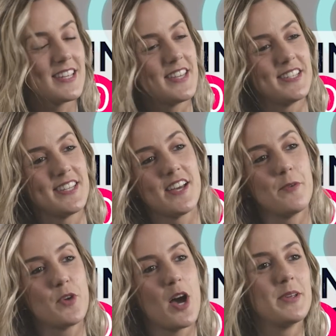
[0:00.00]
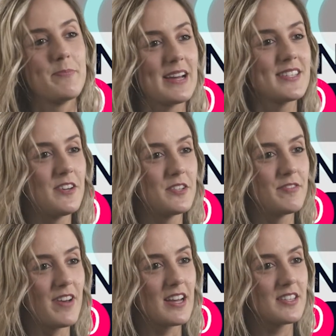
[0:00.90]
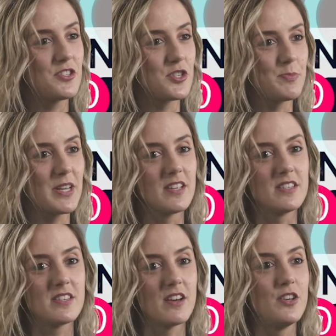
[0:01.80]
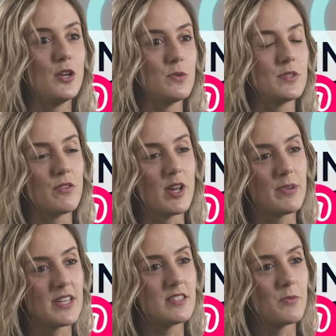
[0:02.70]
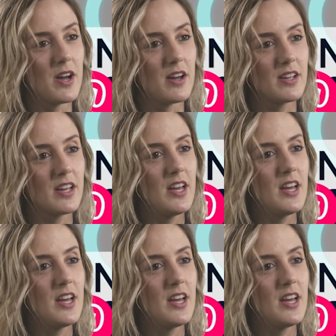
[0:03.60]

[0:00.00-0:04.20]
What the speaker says: and ended up coming back to Artefact just because I knew it was a great place to work.